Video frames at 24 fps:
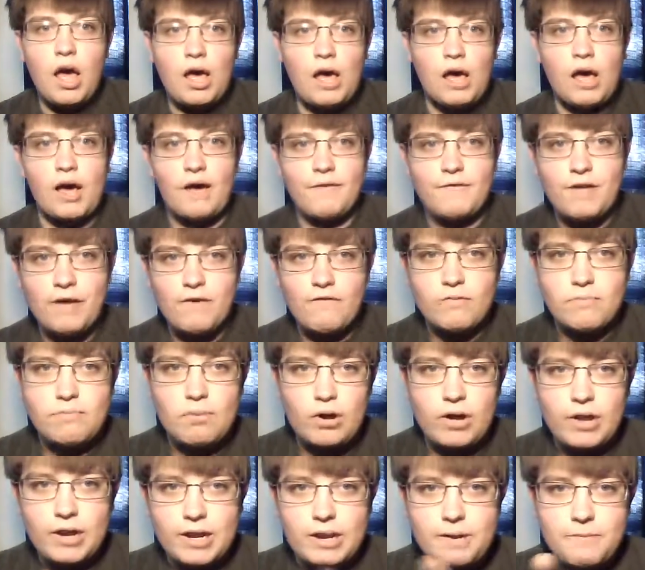If you haven't
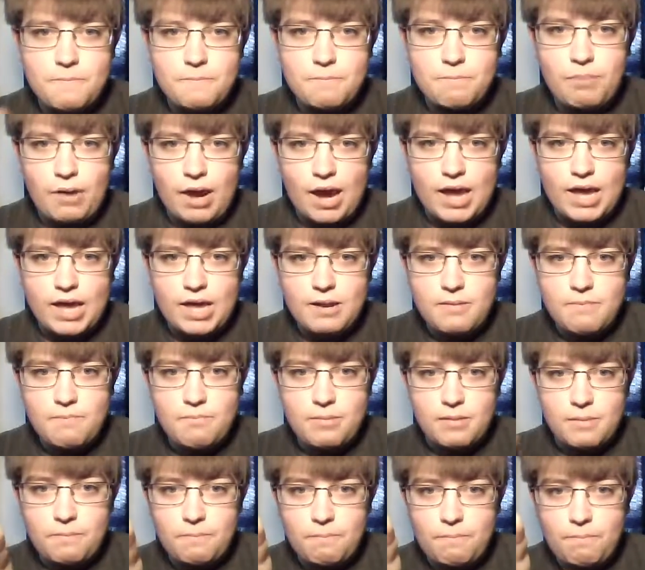bought it, buy it,
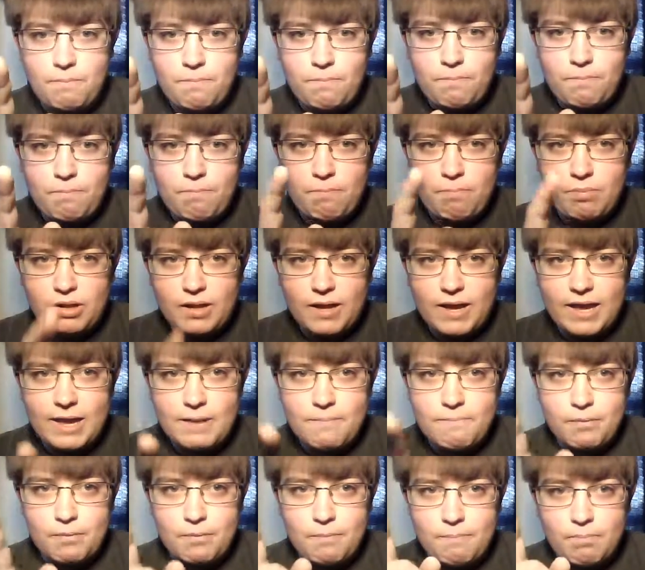but play
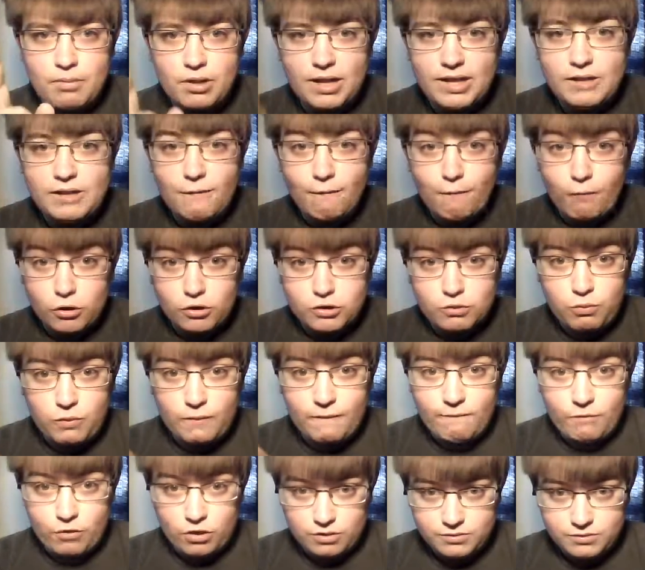the first
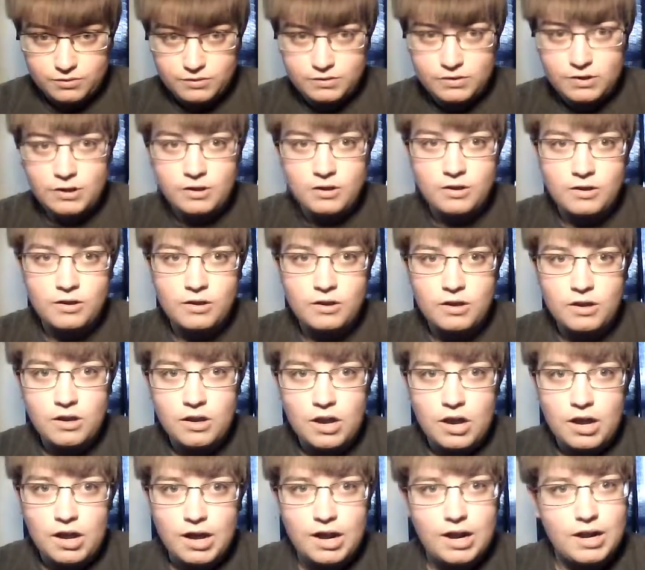one first.
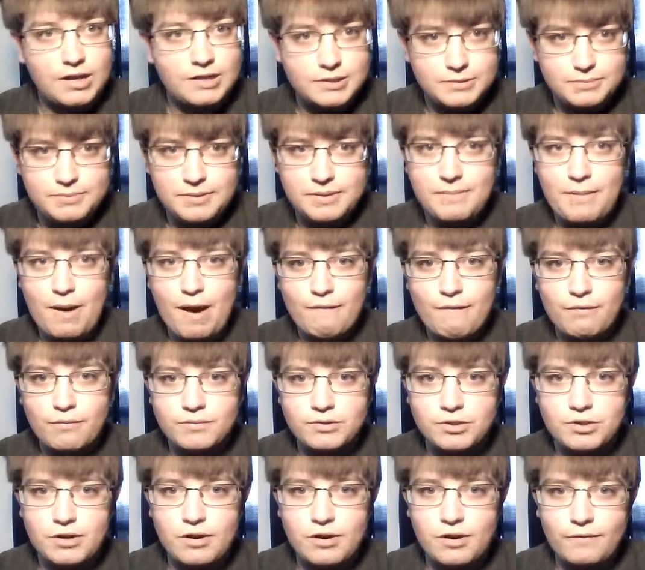This has been Matt from
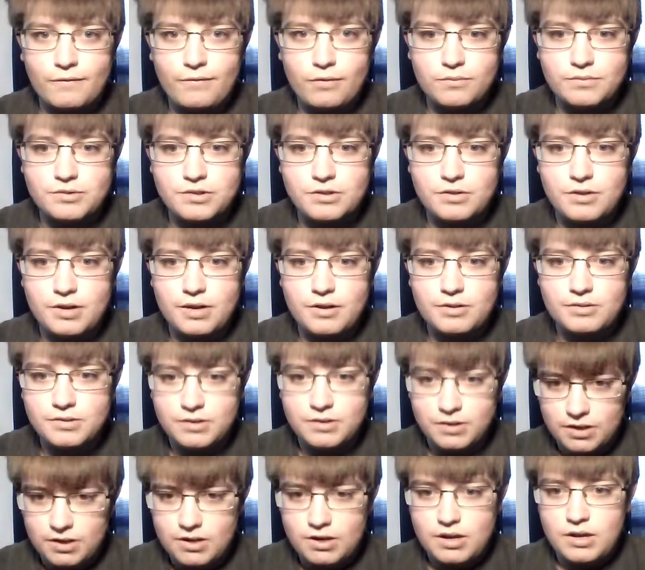Generic Film
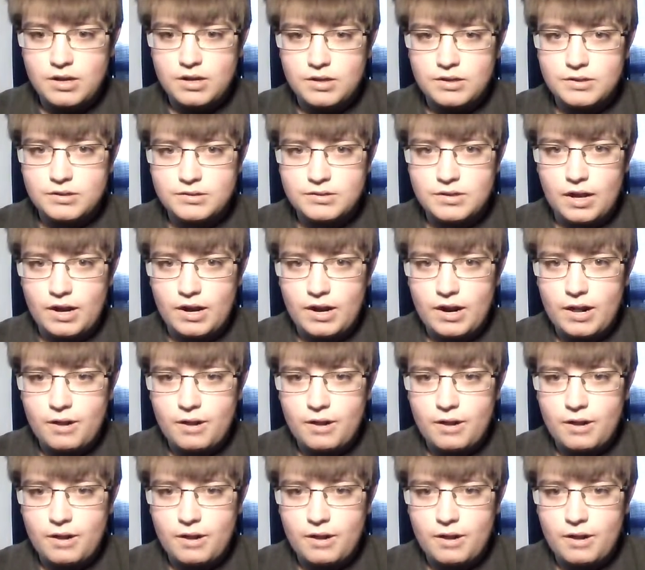Studios, signing